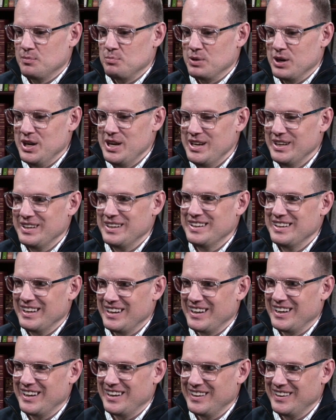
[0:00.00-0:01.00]

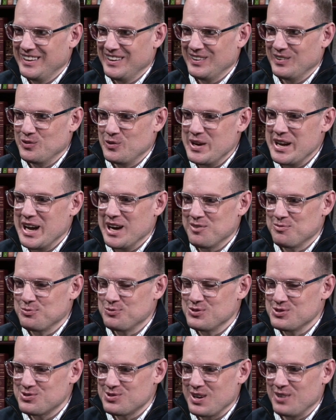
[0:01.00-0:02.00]
But we have
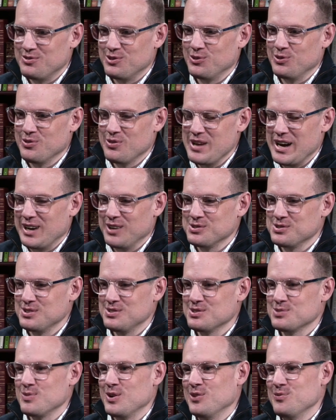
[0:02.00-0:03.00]
several
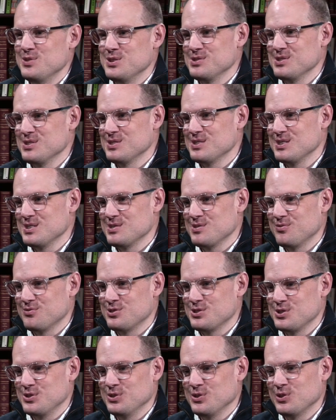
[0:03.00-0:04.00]
thousand small businesses and
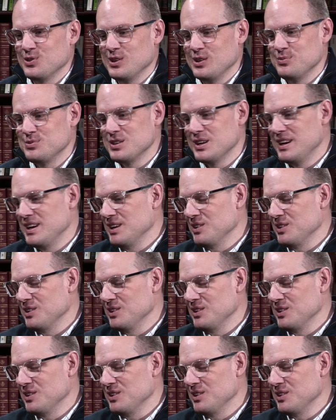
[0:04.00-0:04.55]
fraternal clubs.